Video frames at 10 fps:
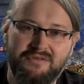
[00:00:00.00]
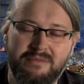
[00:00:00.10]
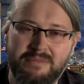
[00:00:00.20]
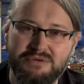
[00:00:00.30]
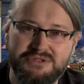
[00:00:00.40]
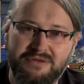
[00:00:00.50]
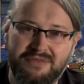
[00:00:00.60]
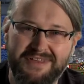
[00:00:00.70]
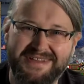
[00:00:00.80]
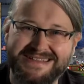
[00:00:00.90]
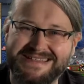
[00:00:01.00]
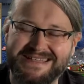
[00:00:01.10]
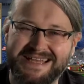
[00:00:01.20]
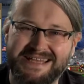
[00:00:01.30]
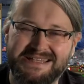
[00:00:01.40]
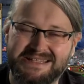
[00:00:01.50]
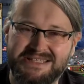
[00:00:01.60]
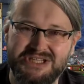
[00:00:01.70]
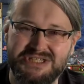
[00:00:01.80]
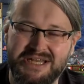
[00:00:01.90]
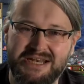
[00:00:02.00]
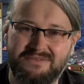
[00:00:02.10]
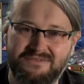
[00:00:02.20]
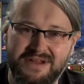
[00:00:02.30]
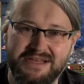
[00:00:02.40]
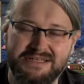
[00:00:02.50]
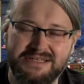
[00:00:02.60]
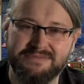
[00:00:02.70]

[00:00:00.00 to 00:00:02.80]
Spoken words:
for most of the things it just didn't fit.